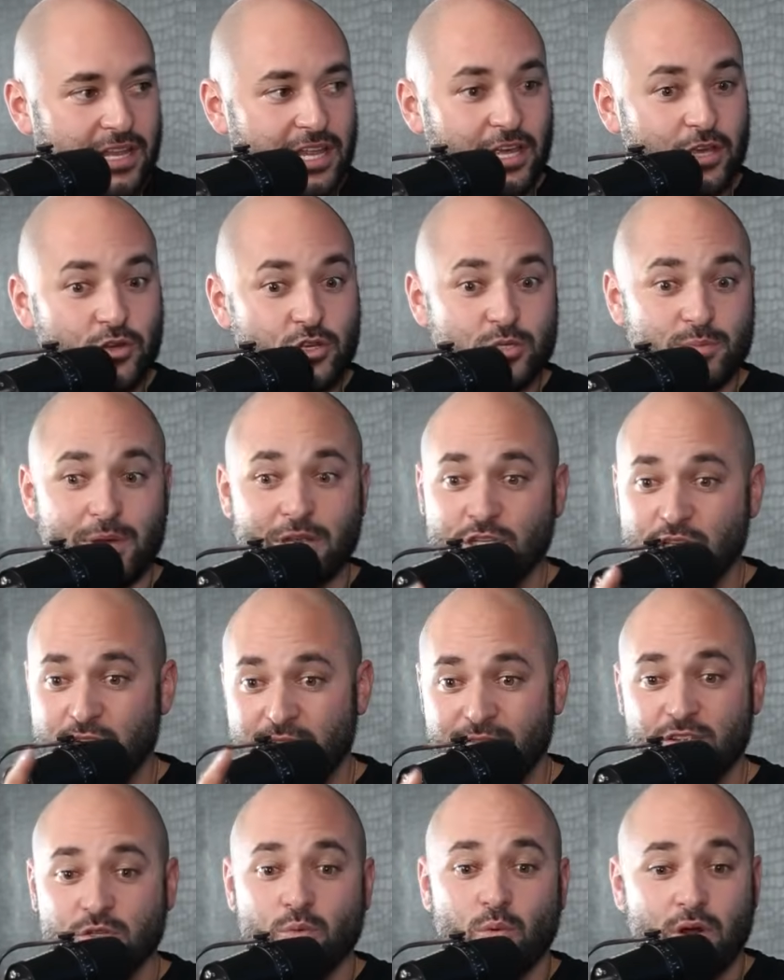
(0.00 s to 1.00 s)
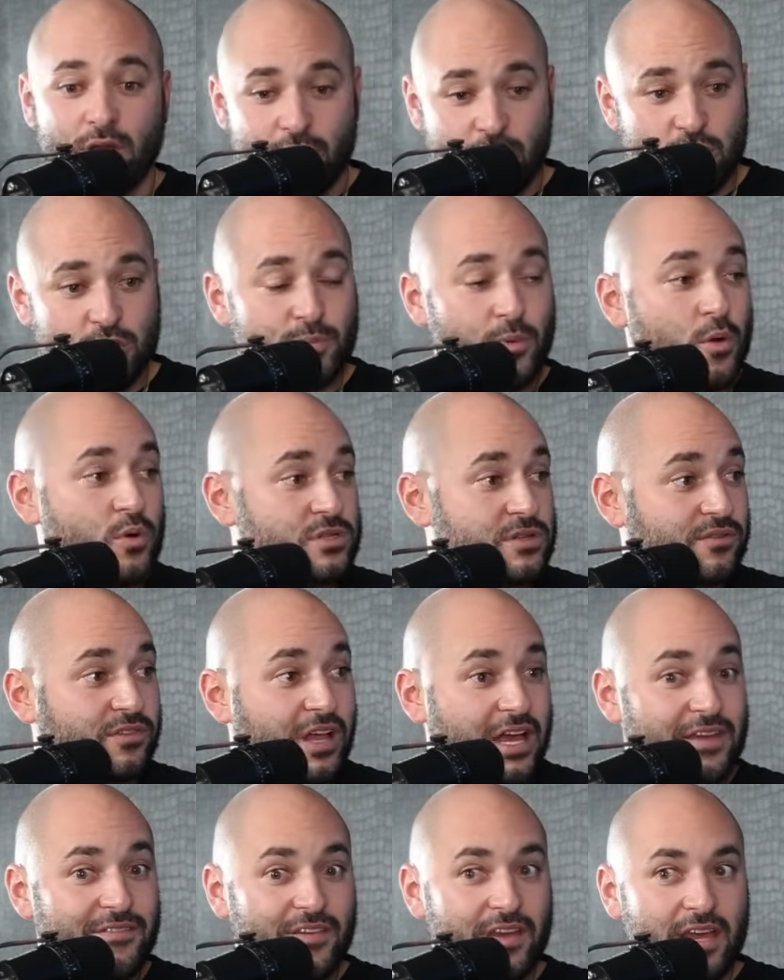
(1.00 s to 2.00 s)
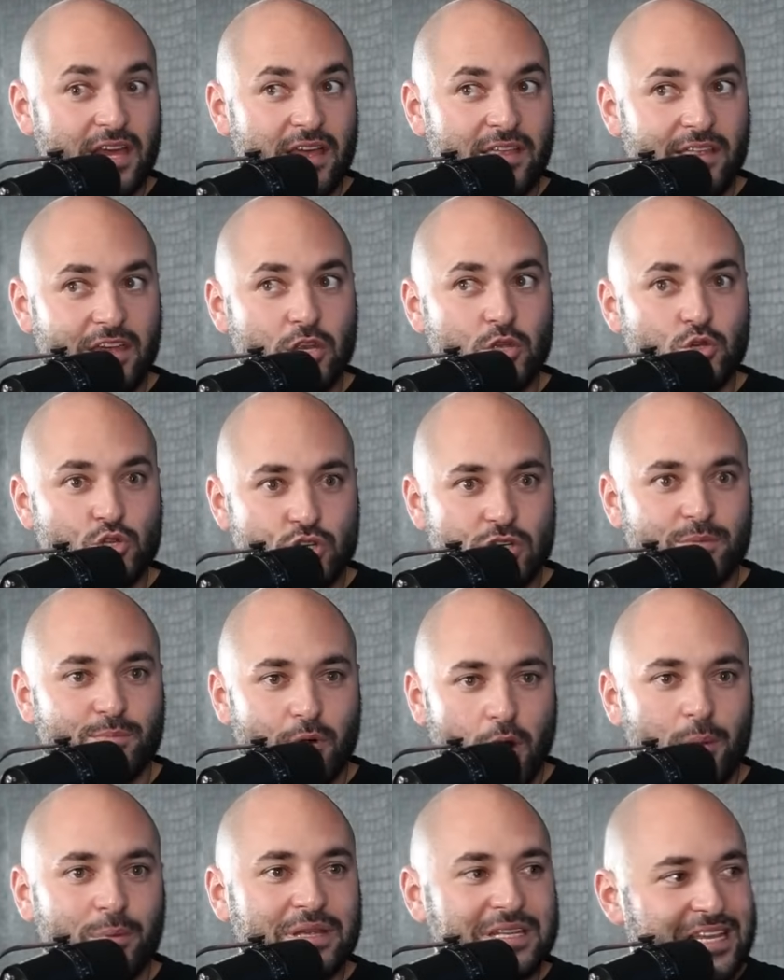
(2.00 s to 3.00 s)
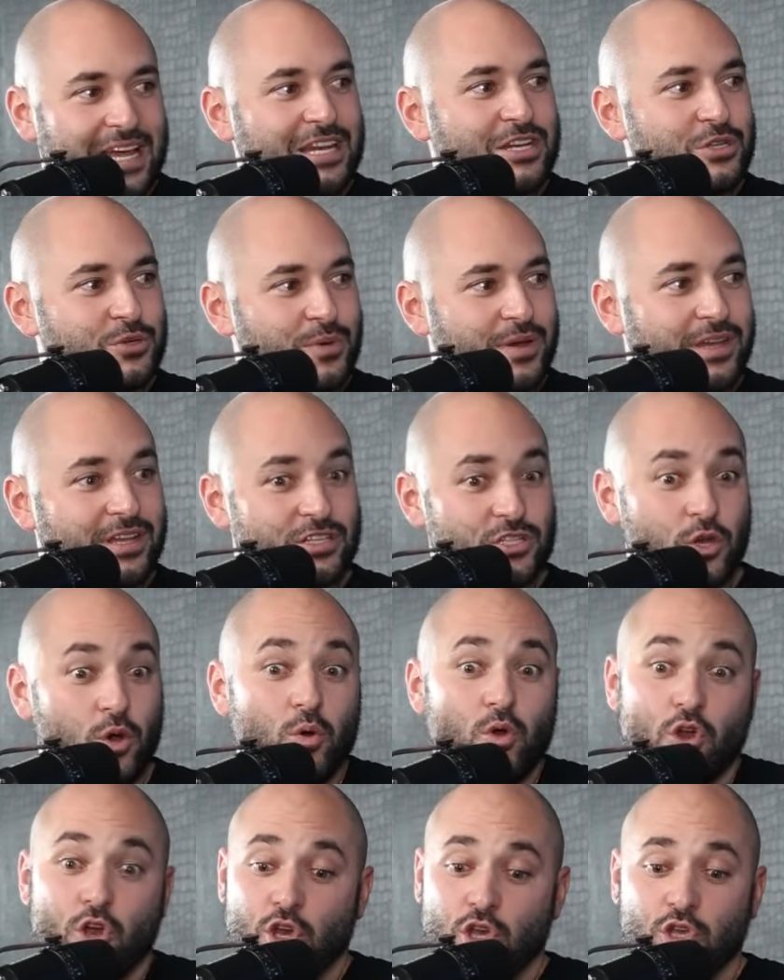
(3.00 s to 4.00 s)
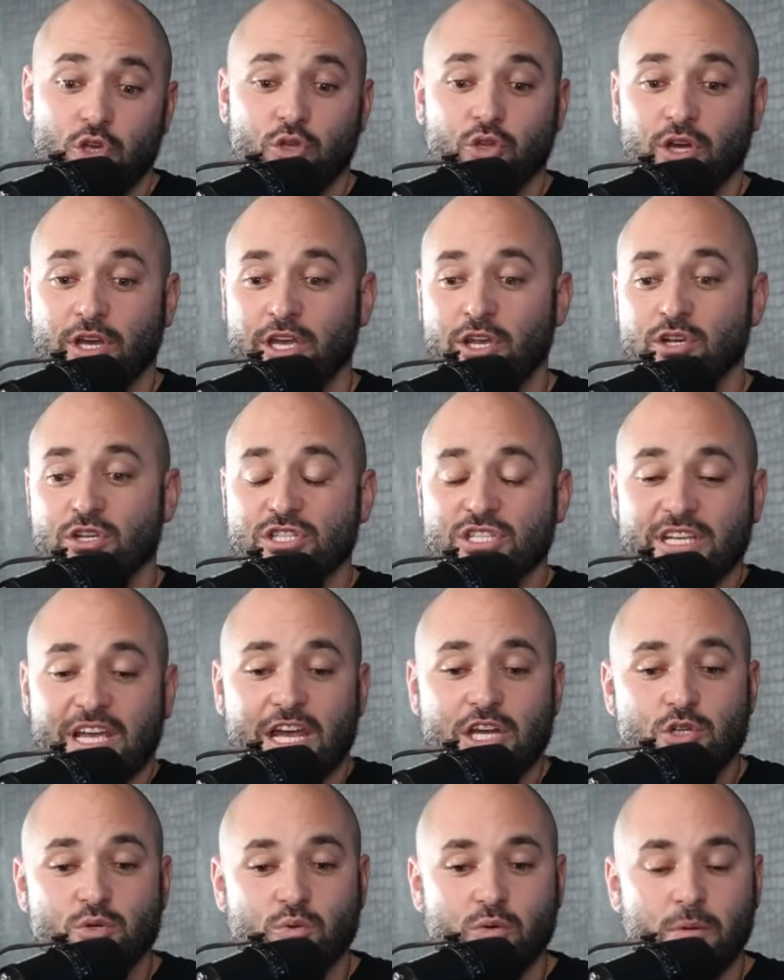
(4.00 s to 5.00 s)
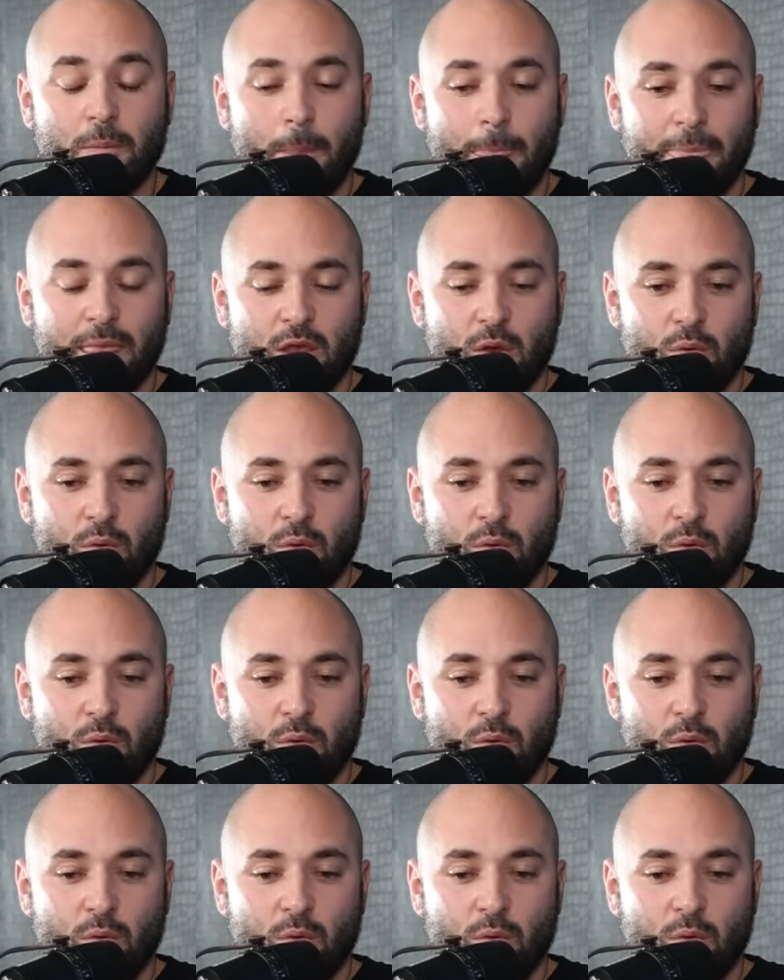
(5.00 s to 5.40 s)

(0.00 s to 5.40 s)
Like you just mentioned, if it's one of your spokes of life, then you should probably tend to it. So you look at your schedule.